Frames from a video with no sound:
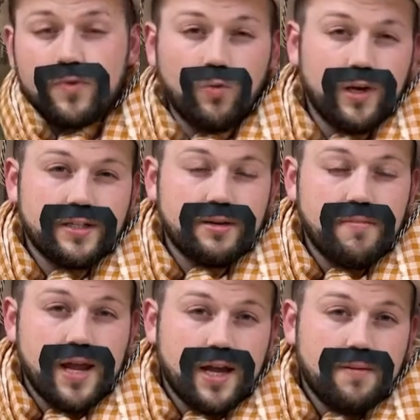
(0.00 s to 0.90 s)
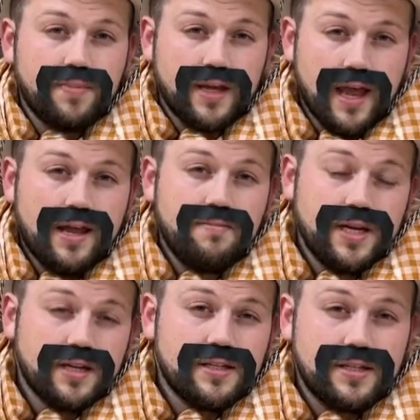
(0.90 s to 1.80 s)
Wigs and makeup can be
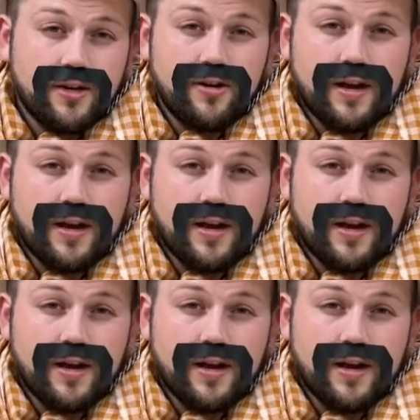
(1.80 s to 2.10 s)
considered